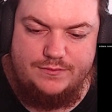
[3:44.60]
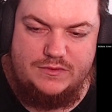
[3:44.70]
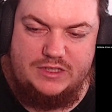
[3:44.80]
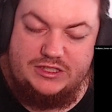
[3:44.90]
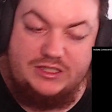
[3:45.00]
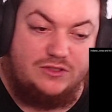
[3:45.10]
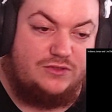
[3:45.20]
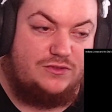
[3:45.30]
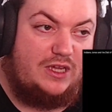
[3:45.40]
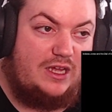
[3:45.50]
this
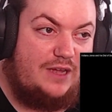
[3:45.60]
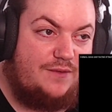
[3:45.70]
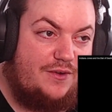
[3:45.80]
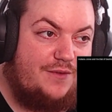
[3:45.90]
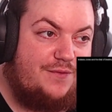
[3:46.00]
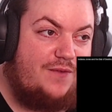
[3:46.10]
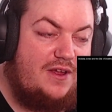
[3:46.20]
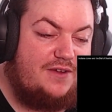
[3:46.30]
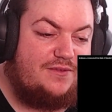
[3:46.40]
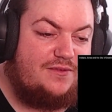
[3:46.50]
looks uh, very
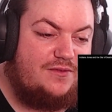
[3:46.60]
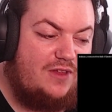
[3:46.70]
fun.